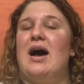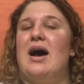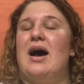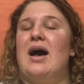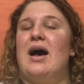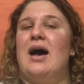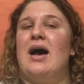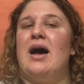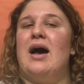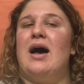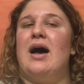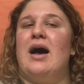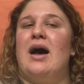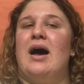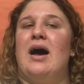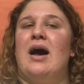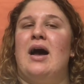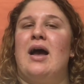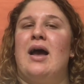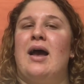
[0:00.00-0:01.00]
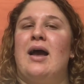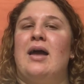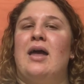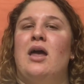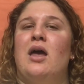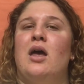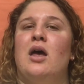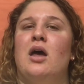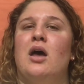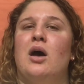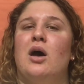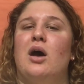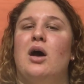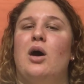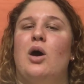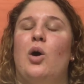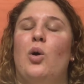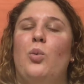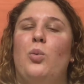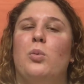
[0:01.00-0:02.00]
I
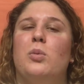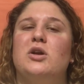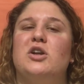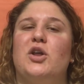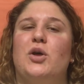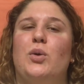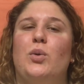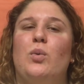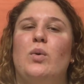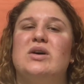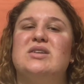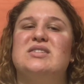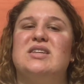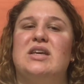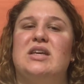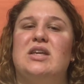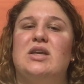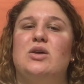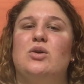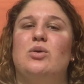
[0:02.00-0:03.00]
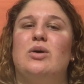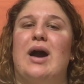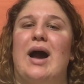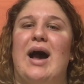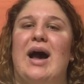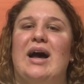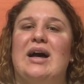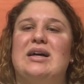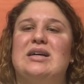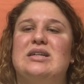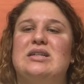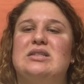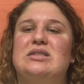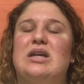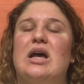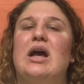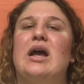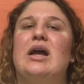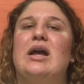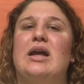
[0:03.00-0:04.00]
hope to see you
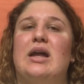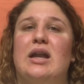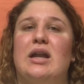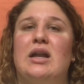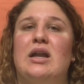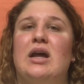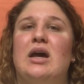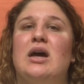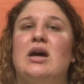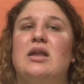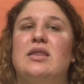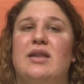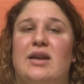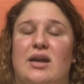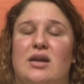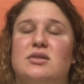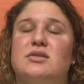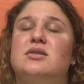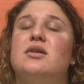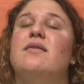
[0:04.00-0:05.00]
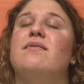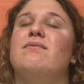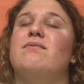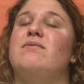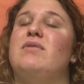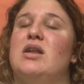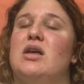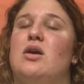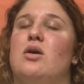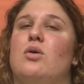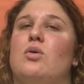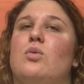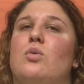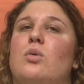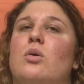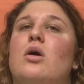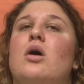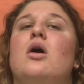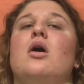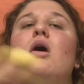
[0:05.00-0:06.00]
guys in the next
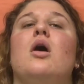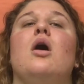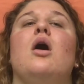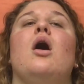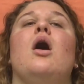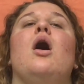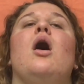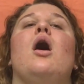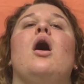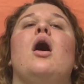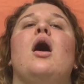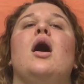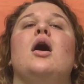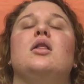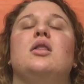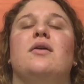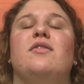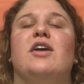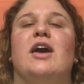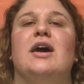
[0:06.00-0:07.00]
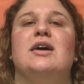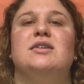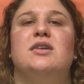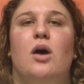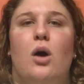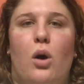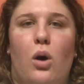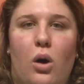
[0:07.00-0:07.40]
video. Love you guys.